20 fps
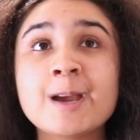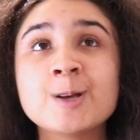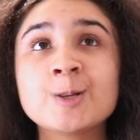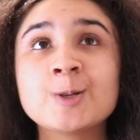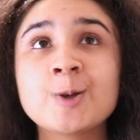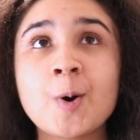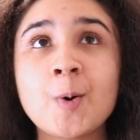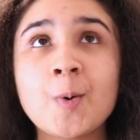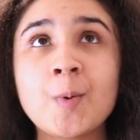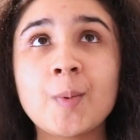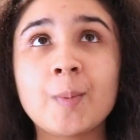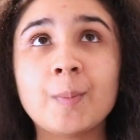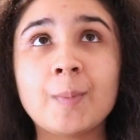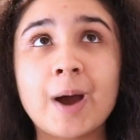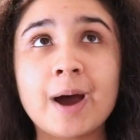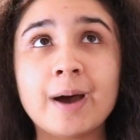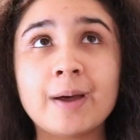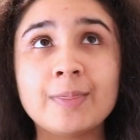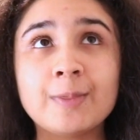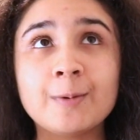So
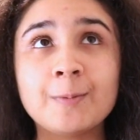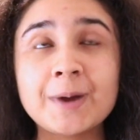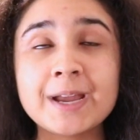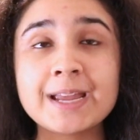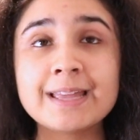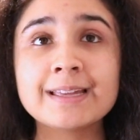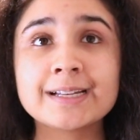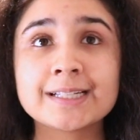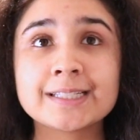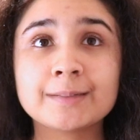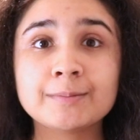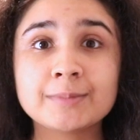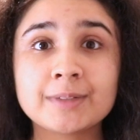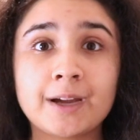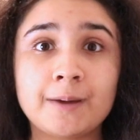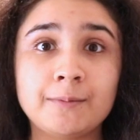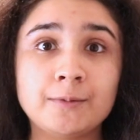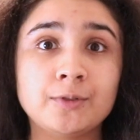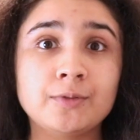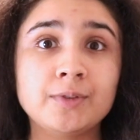the way that
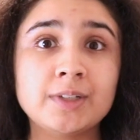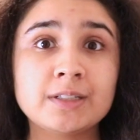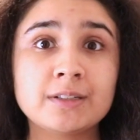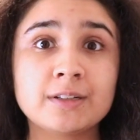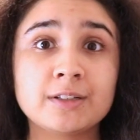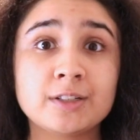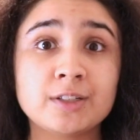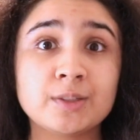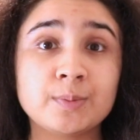sometimes research